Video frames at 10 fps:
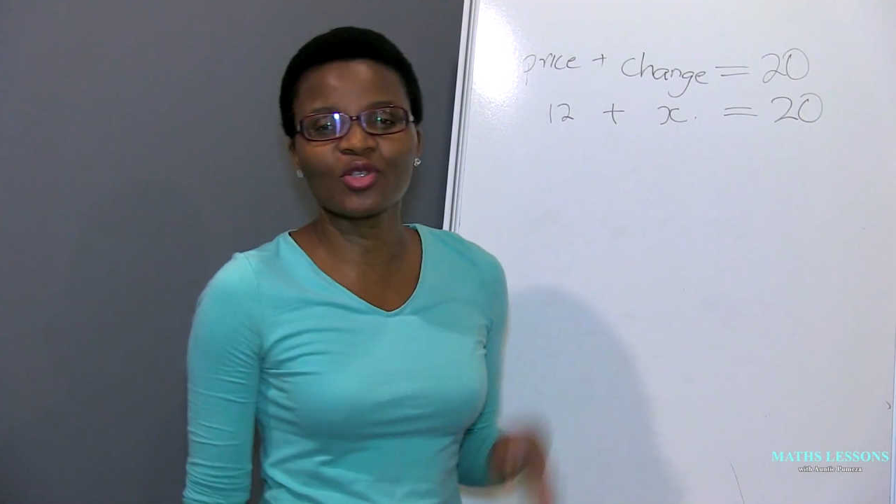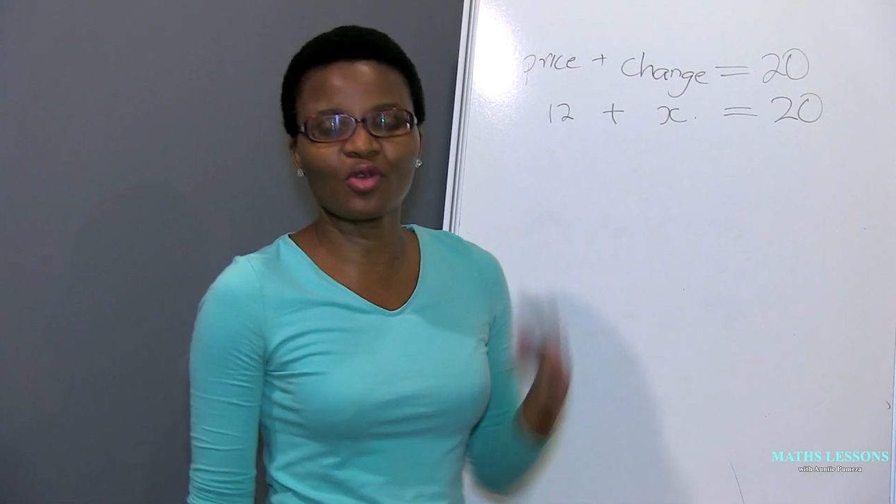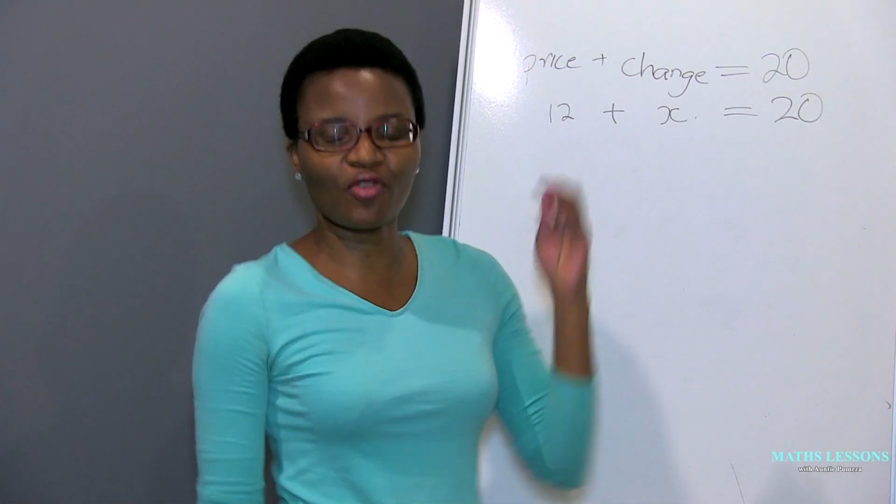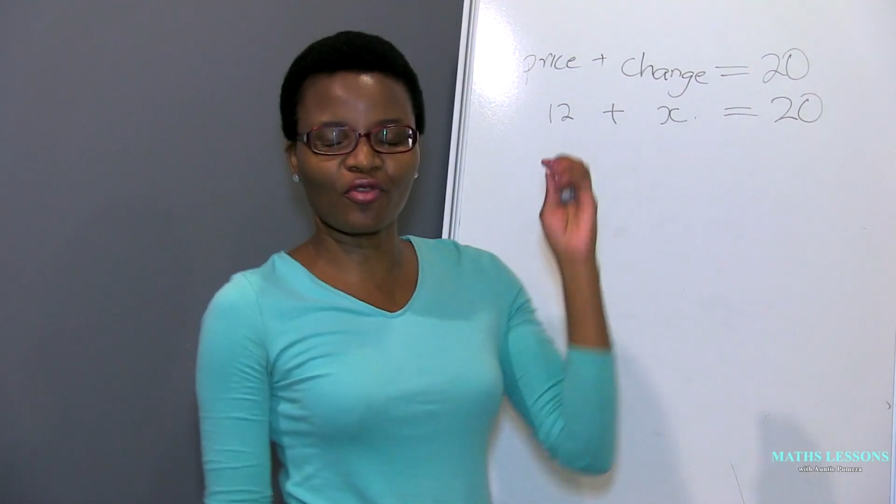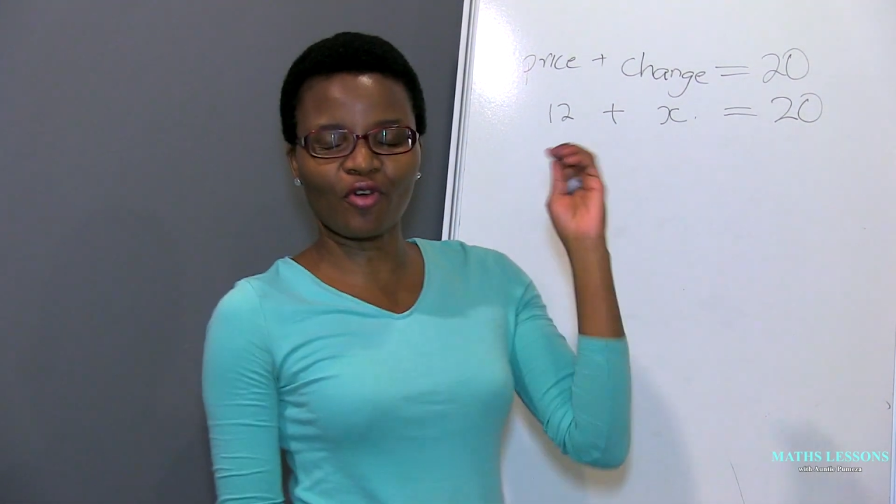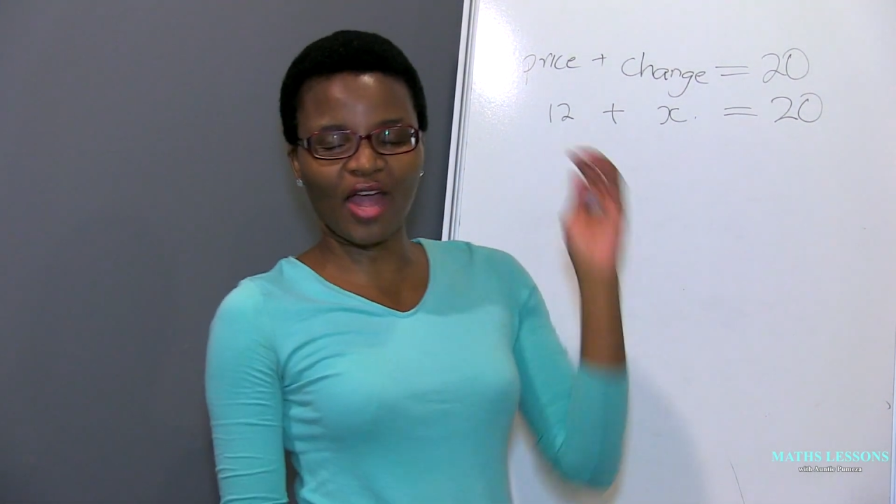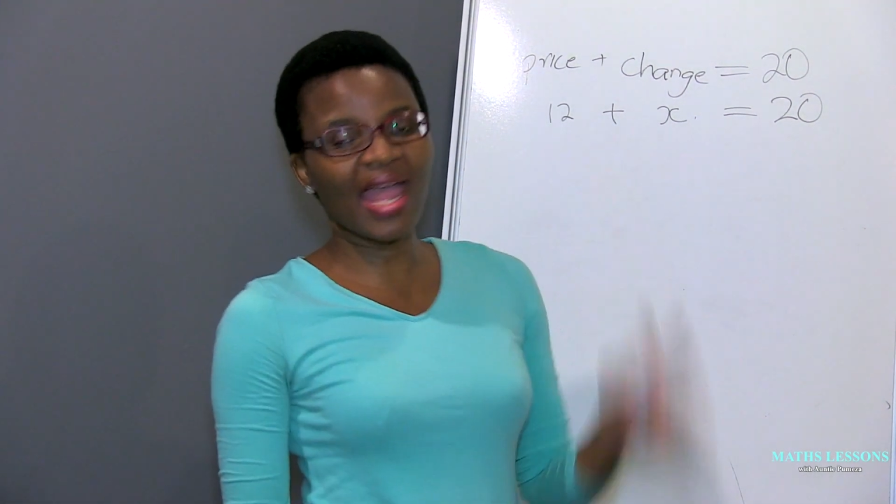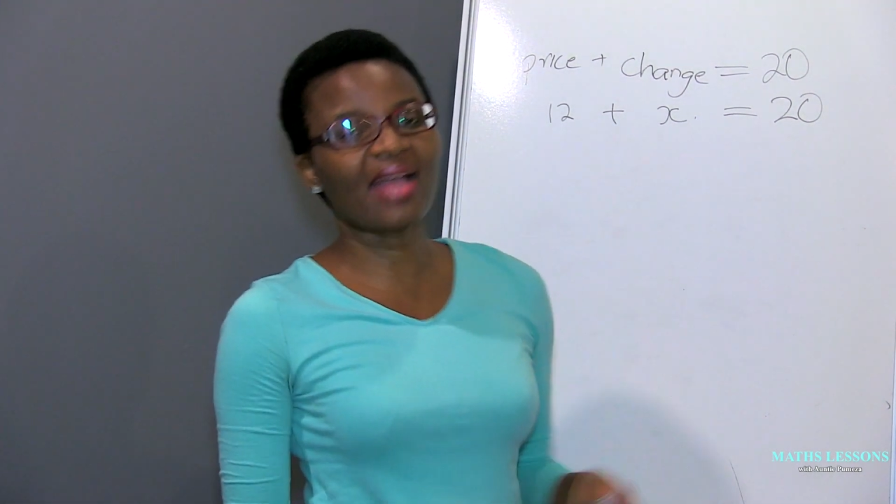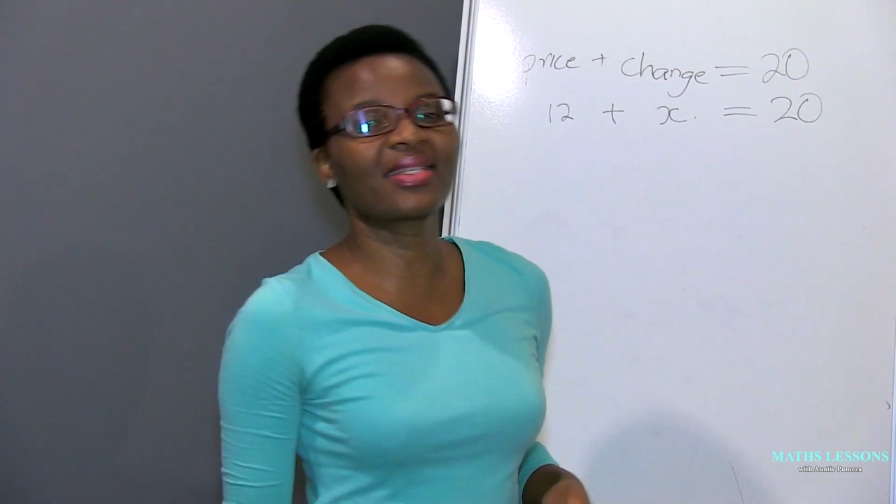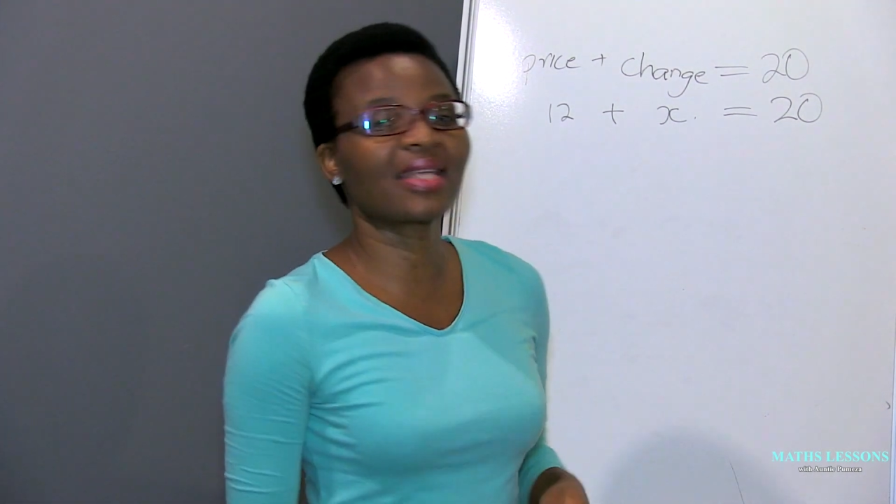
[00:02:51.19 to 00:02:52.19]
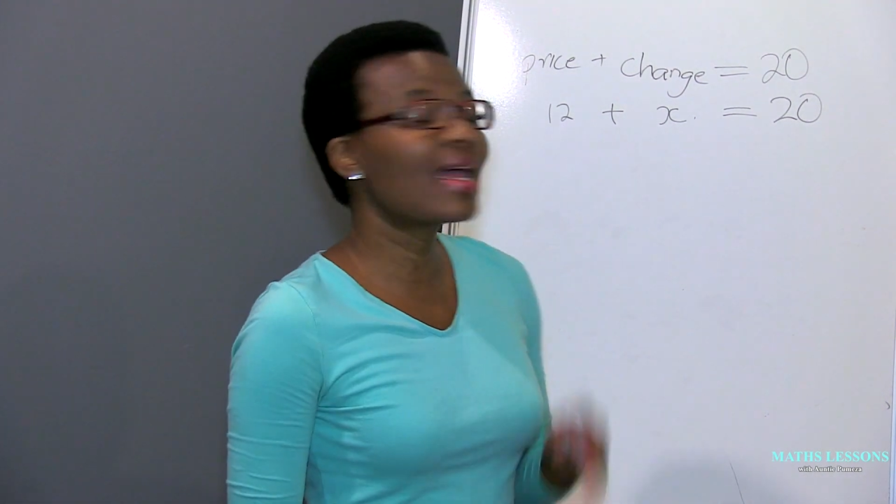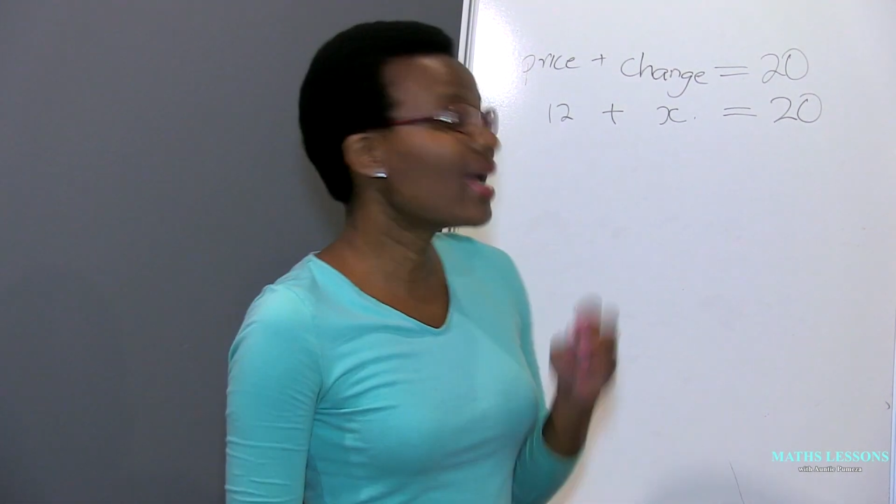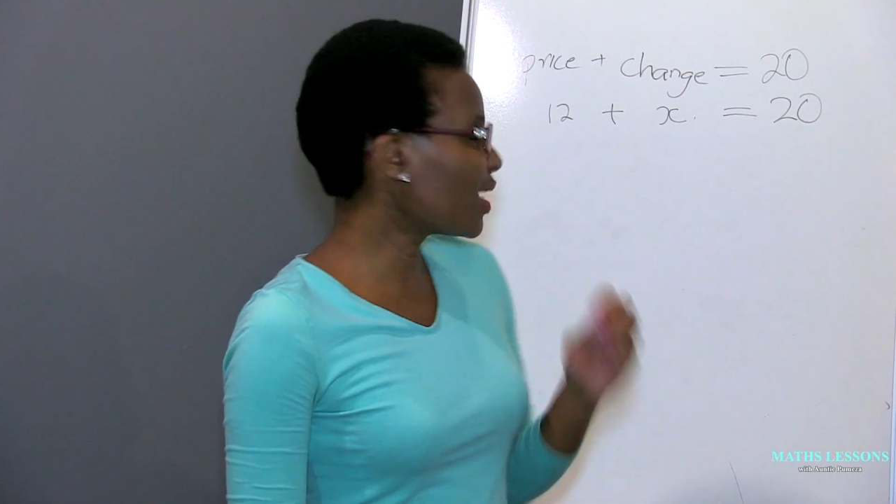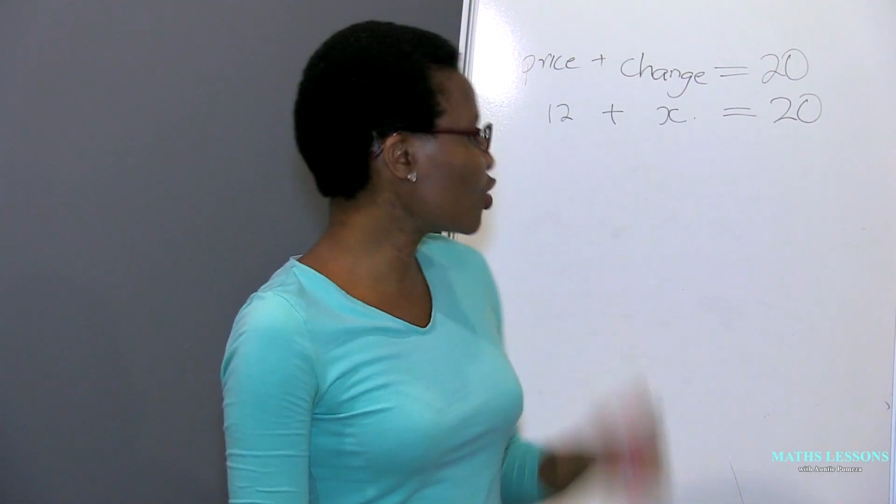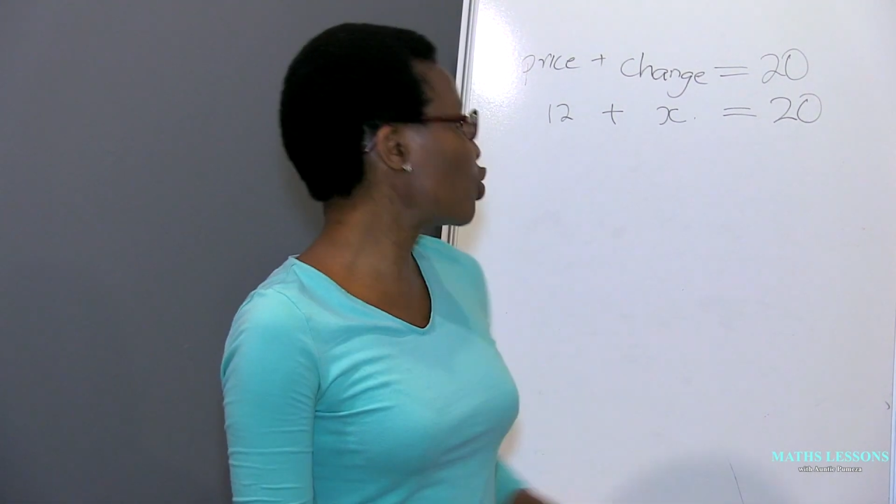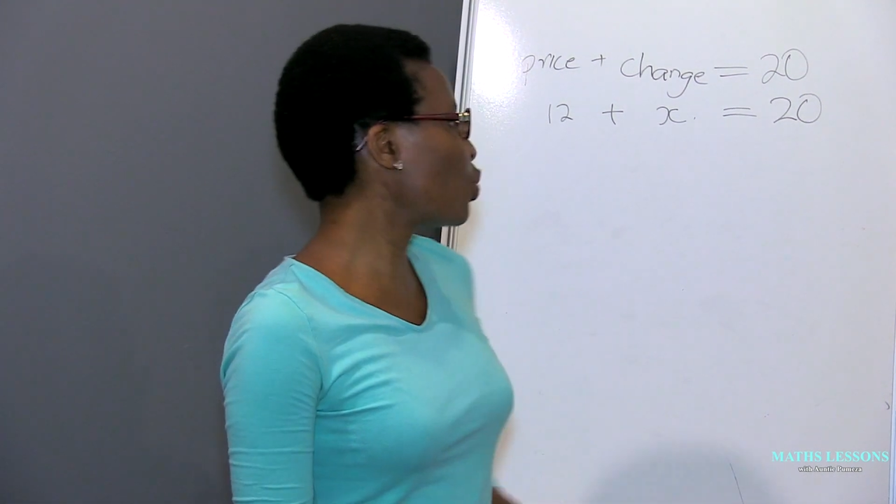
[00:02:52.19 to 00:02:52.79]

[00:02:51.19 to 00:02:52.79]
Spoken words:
solving for X at